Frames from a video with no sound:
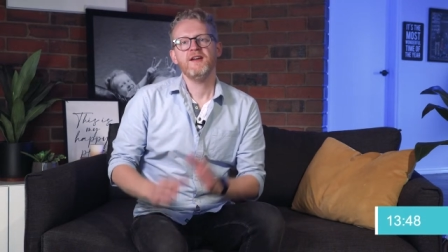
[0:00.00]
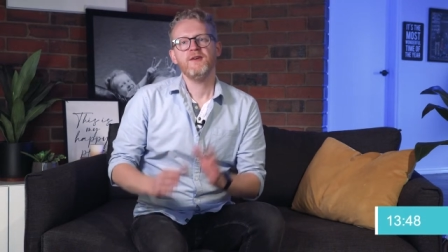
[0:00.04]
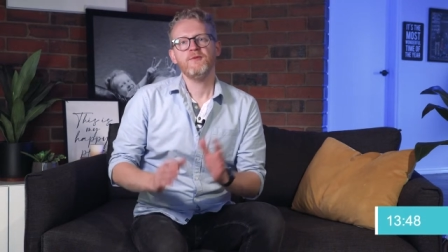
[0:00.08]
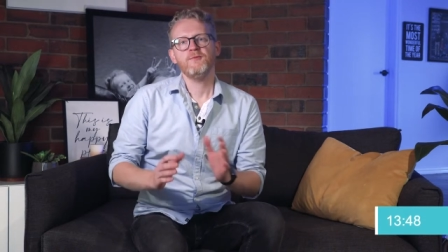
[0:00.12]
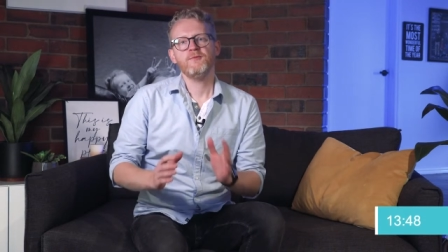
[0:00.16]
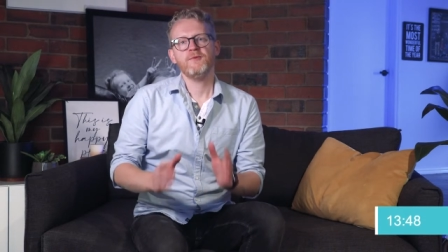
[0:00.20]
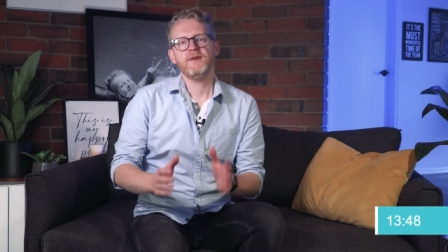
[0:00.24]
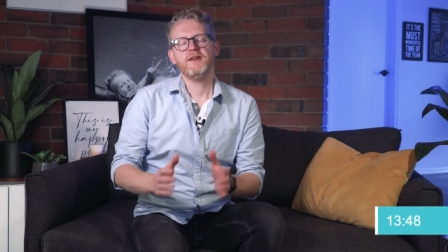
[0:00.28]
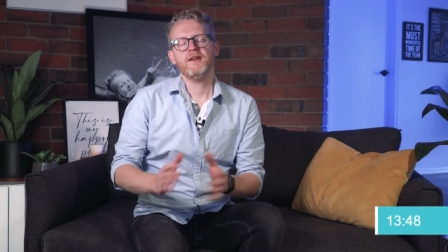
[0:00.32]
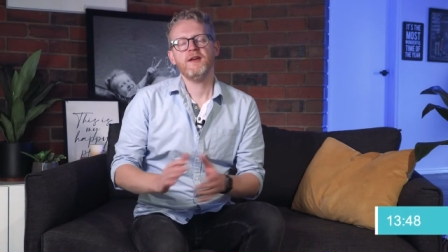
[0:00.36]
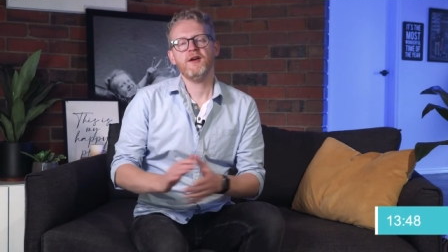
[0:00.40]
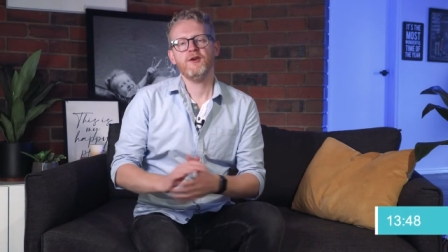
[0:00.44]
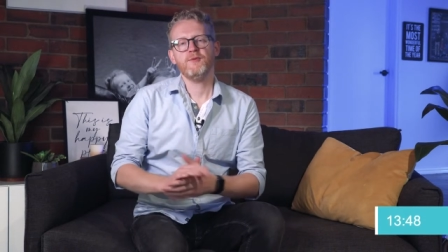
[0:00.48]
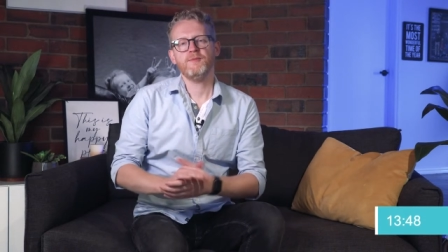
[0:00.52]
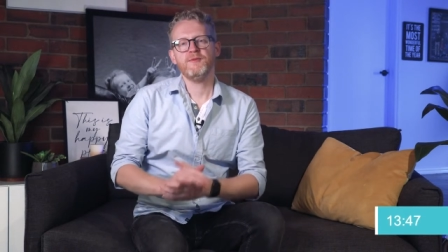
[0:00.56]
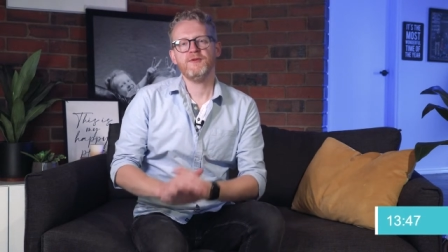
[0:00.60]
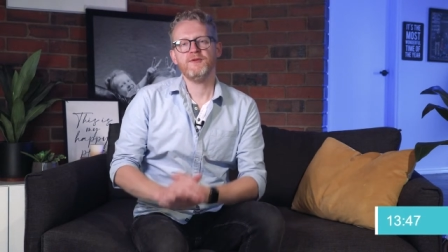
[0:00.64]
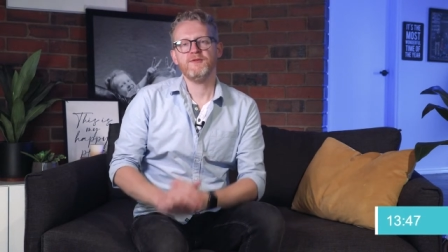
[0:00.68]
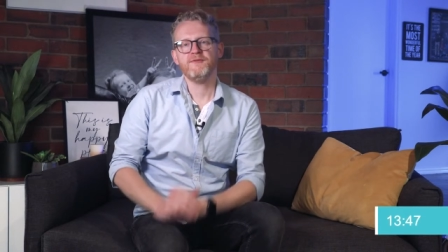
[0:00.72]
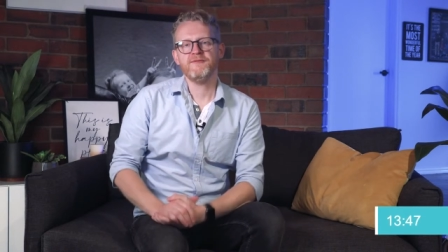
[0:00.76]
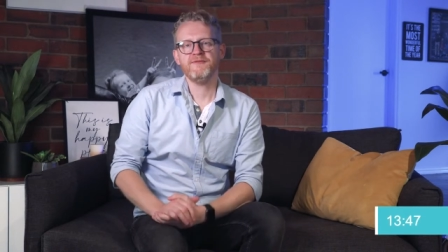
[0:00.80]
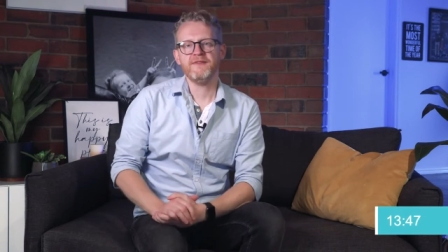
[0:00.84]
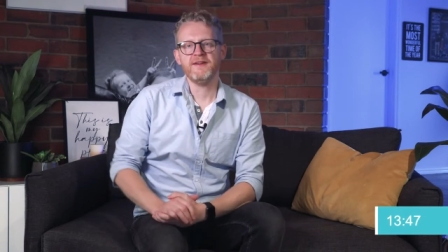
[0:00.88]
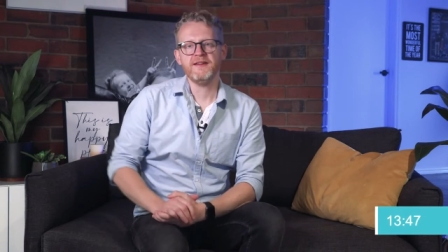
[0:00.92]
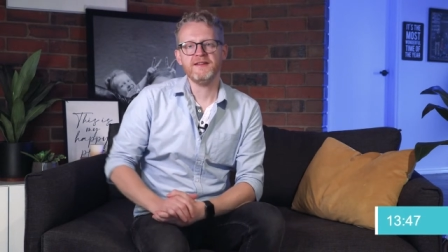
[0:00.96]
we hope
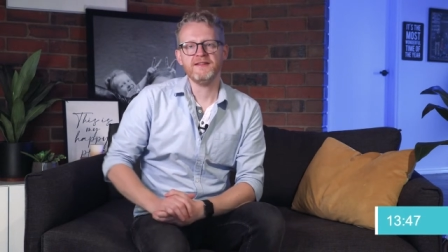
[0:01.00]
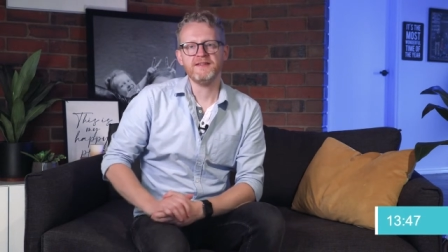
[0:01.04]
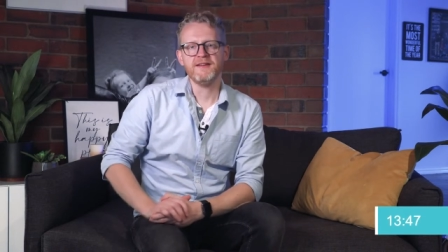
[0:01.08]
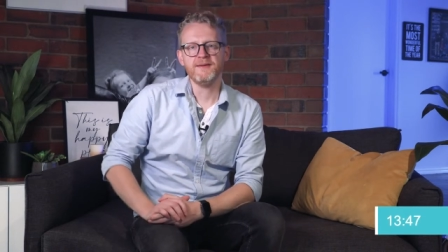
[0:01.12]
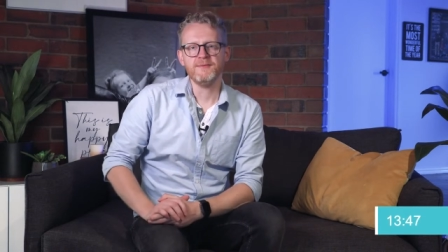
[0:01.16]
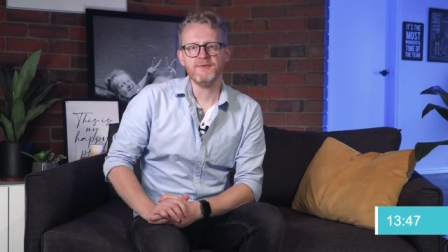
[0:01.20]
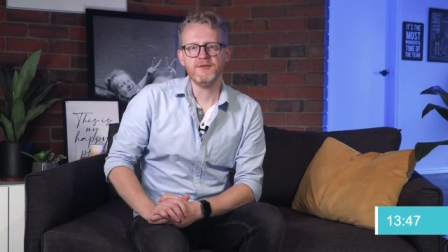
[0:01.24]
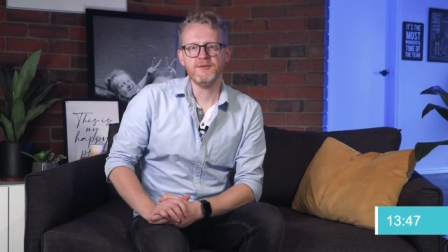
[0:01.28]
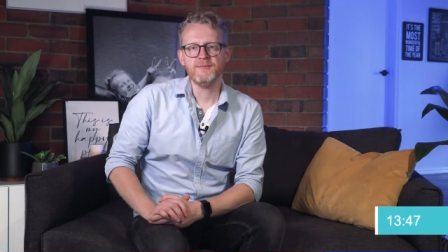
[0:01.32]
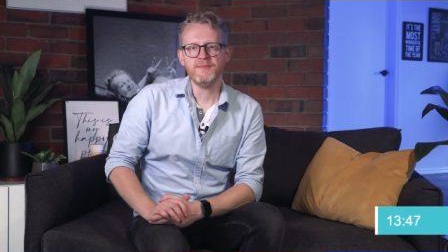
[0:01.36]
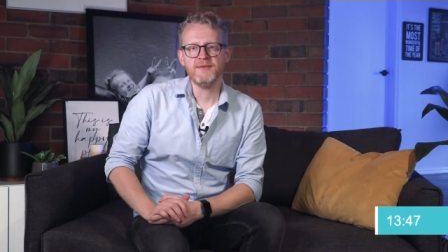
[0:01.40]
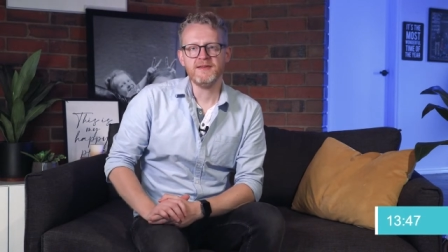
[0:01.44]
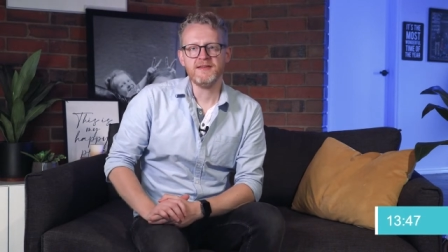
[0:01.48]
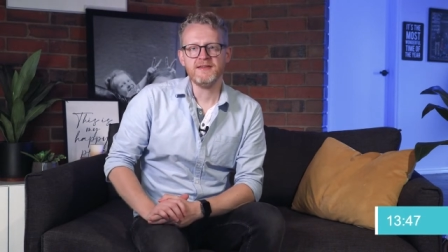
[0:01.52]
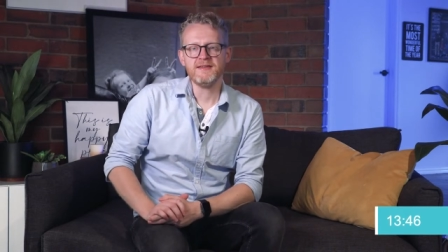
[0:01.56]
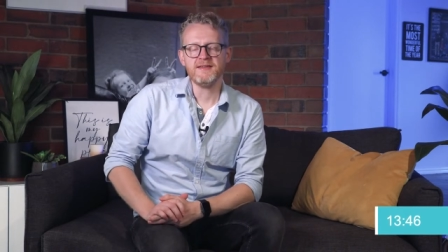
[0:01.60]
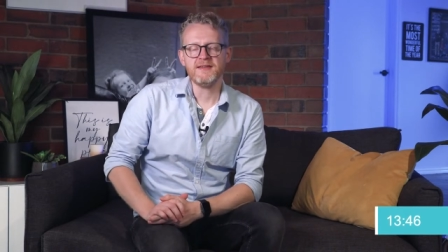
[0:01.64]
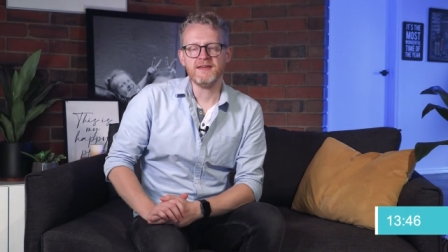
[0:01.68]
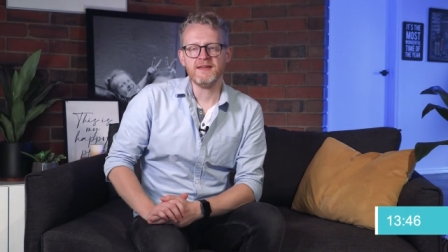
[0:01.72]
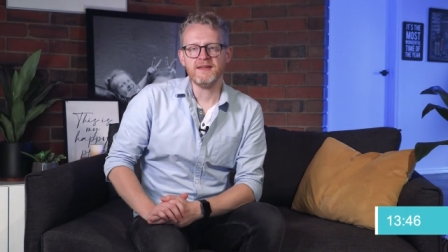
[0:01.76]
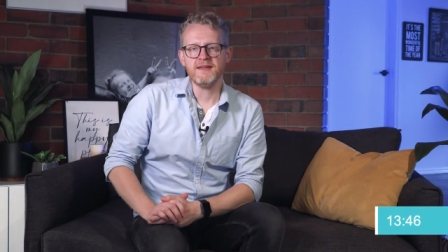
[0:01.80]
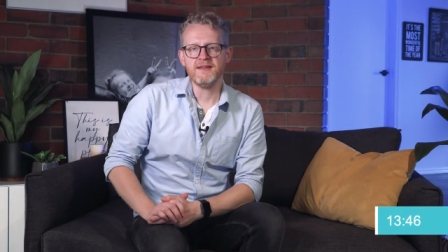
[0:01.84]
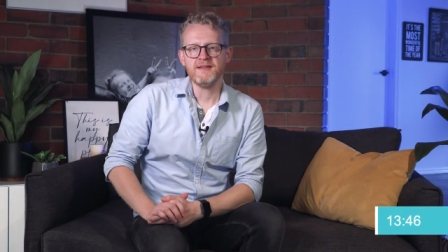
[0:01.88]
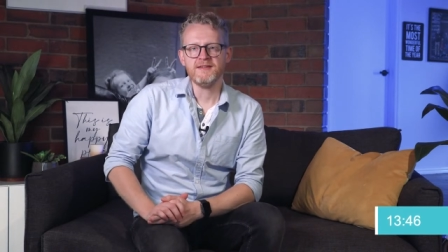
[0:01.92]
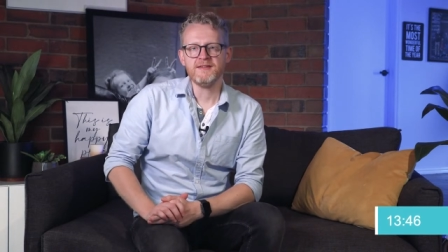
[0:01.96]
you'll find
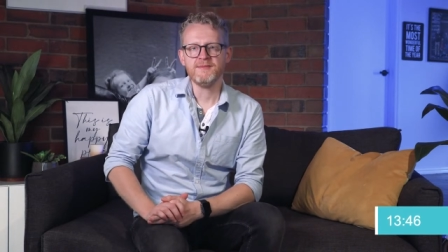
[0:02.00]
WBC